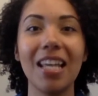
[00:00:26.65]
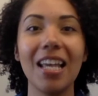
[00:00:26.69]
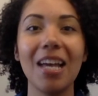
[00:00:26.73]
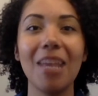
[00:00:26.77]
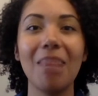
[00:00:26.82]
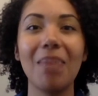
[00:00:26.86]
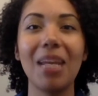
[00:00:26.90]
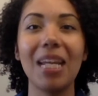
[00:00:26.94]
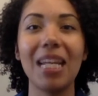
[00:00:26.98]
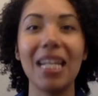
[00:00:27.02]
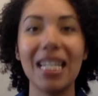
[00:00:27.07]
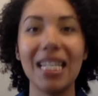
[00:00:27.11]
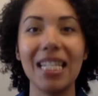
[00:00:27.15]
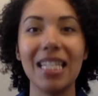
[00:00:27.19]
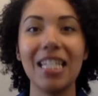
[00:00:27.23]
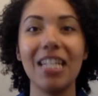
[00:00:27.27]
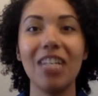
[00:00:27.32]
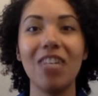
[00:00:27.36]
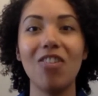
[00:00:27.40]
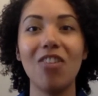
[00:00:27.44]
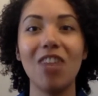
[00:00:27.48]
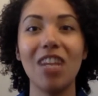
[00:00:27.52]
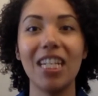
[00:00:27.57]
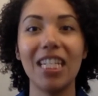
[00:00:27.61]
by
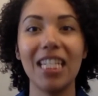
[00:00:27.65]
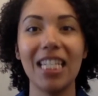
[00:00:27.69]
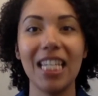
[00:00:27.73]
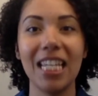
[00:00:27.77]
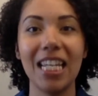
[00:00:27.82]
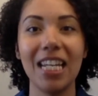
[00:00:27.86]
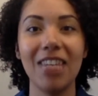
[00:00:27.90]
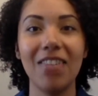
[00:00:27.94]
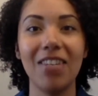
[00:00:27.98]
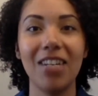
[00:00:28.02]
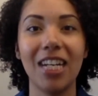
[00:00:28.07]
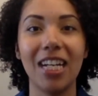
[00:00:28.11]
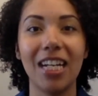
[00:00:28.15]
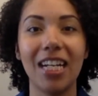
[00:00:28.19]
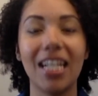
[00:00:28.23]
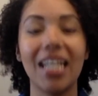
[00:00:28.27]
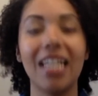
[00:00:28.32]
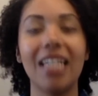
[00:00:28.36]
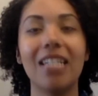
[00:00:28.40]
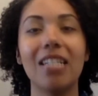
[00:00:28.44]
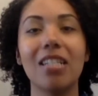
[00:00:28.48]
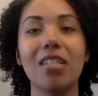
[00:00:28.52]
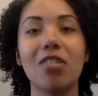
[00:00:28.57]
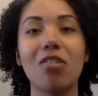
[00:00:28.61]
listing criteria and
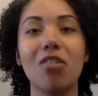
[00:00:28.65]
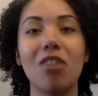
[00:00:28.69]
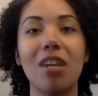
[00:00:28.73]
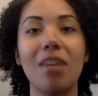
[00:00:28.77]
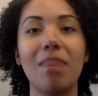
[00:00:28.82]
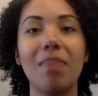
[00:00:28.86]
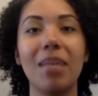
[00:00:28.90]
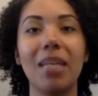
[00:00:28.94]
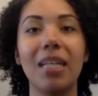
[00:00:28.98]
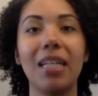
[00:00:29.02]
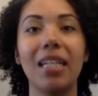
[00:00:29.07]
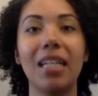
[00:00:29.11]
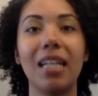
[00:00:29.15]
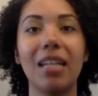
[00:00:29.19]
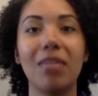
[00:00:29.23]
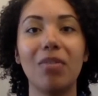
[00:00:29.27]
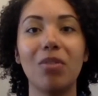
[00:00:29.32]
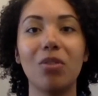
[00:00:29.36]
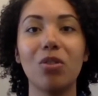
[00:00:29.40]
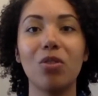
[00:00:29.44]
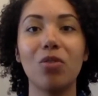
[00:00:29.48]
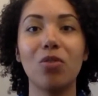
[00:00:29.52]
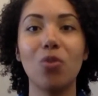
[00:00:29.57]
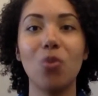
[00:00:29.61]
describing
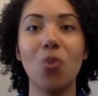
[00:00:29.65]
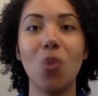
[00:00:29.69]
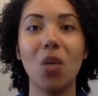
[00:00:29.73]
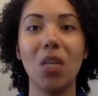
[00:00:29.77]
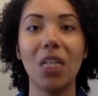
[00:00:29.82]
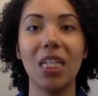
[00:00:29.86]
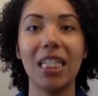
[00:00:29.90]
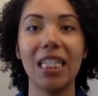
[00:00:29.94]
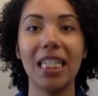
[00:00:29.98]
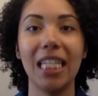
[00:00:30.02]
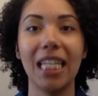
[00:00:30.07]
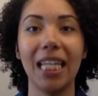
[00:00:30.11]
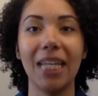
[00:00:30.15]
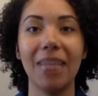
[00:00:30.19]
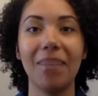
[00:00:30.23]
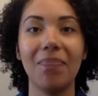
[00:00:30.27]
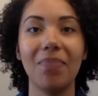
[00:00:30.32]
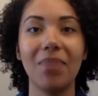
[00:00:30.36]
levels of quality.